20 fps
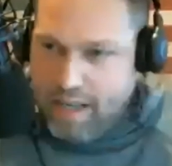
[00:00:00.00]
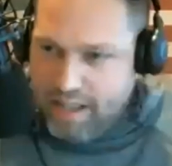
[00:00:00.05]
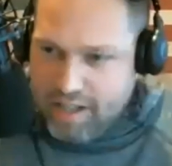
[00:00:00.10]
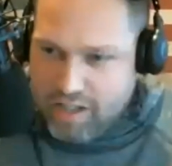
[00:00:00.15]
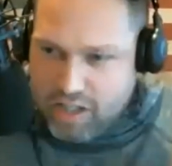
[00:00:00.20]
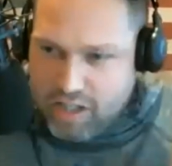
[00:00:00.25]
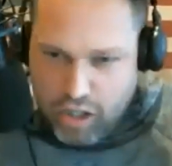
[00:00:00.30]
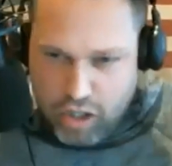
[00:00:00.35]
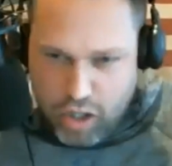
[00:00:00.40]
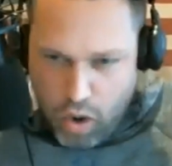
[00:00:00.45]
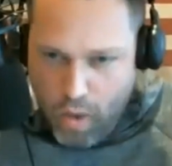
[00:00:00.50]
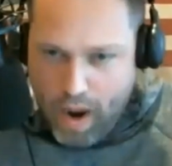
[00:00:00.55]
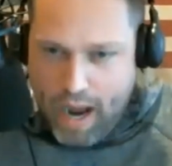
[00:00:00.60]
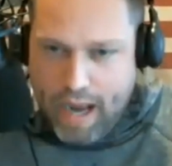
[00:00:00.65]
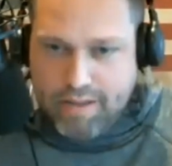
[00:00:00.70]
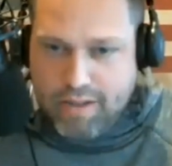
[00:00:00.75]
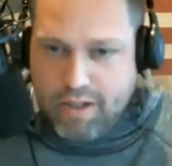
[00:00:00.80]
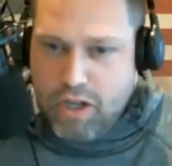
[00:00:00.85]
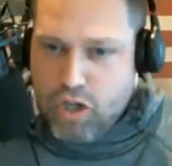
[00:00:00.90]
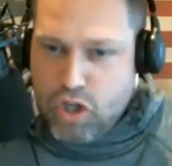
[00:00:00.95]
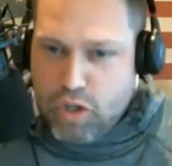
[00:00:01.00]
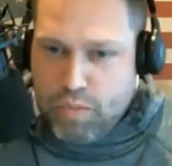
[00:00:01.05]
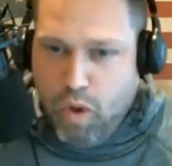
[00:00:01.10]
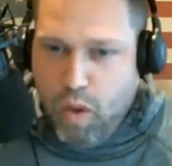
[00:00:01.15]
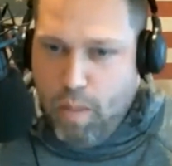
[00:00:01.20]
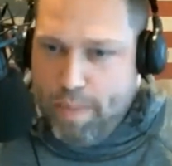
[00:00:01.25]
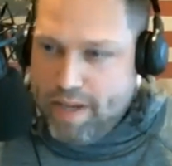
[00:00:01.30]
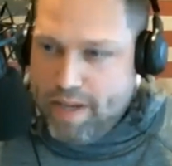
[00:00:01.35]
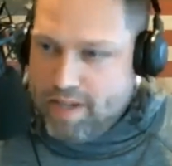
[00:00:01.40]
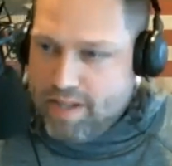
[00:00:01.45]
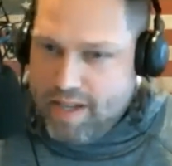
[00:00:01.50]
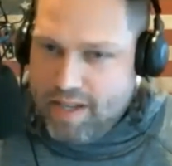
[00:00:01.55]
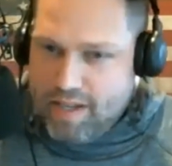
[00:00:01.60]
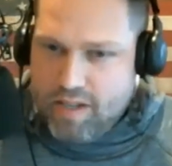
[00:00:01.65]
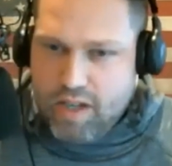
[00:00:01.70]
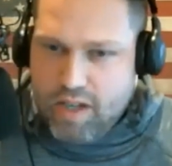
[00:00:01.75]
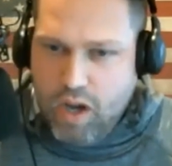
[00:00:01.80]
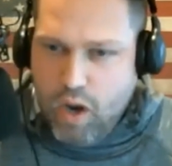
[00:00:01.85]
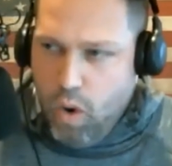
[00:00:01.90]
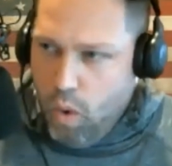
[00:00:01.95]
listen, go out to your small
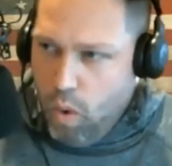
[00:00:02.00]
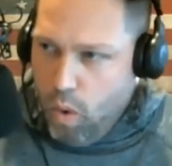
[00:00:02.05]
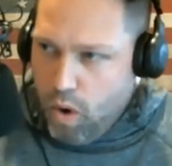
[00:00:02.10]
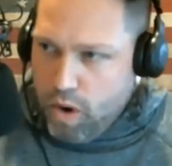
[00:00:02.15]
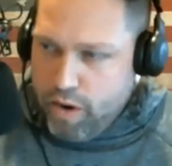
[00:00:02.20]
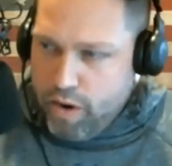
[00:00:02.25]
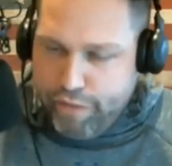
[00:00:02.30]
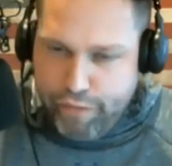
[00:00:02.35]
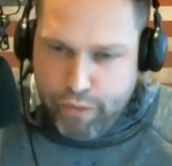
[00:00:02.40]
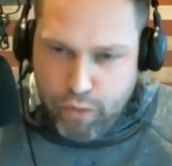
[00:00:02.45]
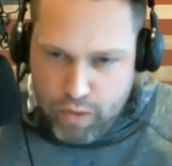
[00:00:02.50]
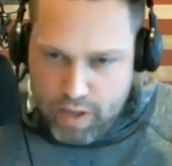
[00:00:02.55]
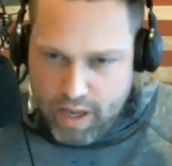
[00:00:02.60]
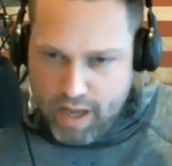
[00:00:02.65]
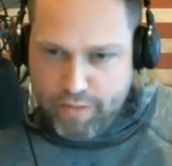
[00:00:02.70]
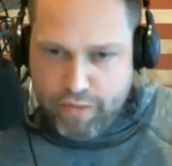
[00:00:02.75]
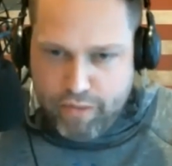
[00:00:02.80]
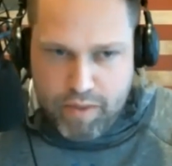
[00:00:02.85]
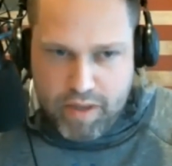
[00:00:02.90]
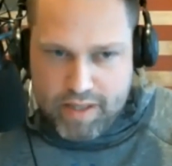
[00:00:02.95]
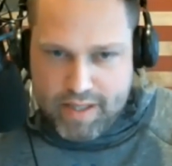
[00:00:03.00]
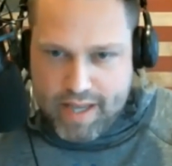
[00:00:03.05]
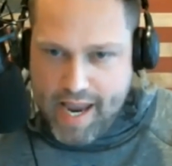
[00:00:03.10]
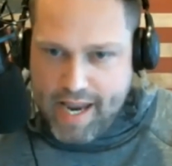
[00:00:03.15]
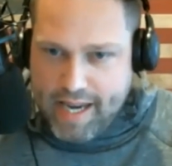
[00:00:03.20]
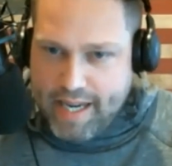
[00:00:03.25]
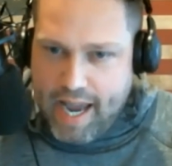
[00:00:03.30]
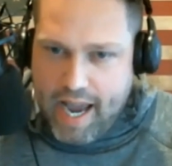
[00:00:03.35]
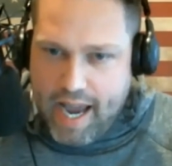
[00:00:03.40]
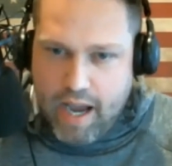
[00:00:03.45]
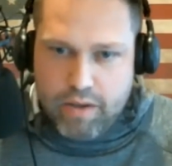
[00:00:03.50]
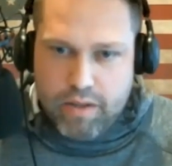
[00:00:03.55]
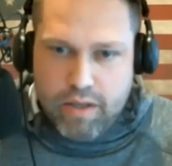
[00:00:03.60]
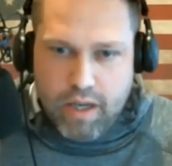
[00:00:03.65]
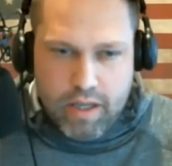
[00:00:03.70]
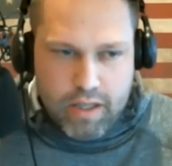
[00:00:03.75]
business, order food in from the takeout.